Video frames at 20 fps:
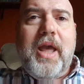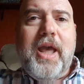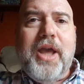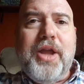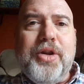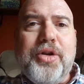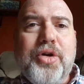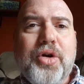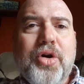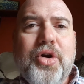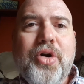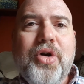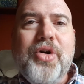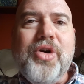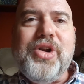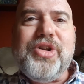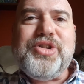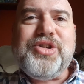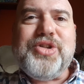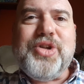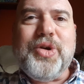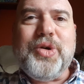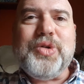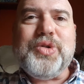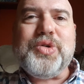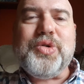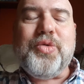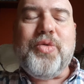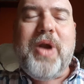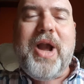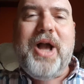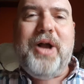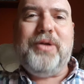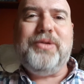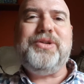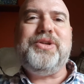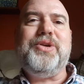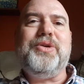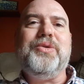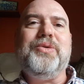Encourage those
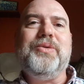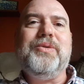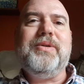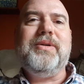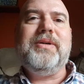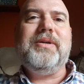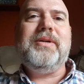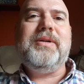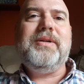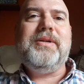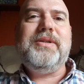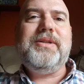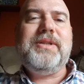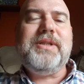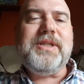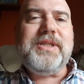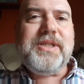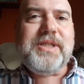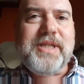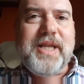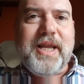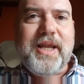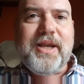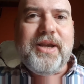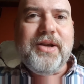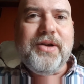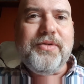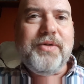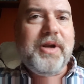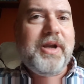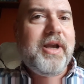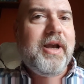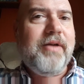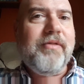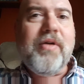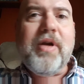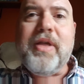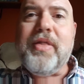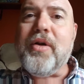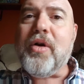around you to seek
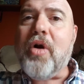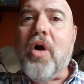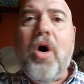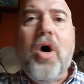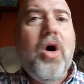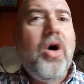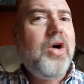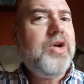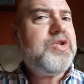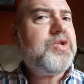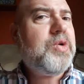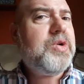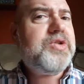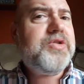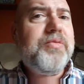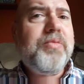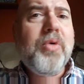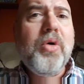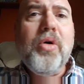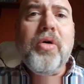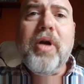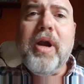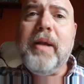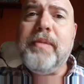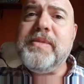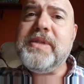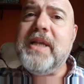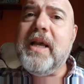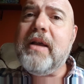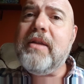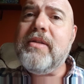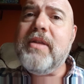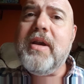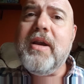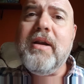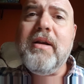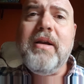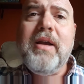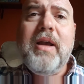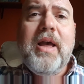recovery. There are all sorts of programs out
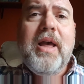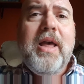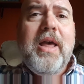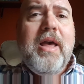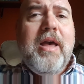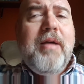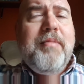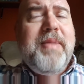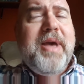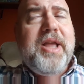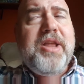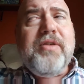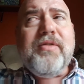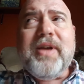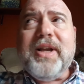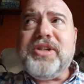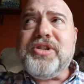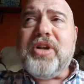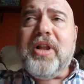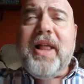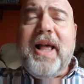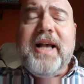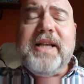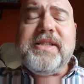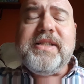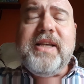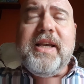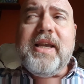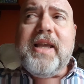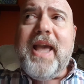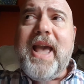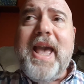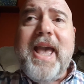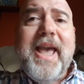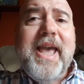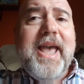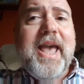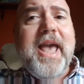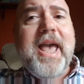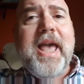there. Man, you've got your classic
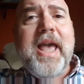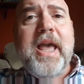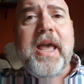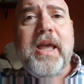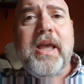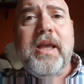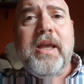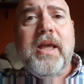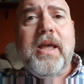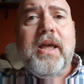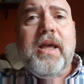AA.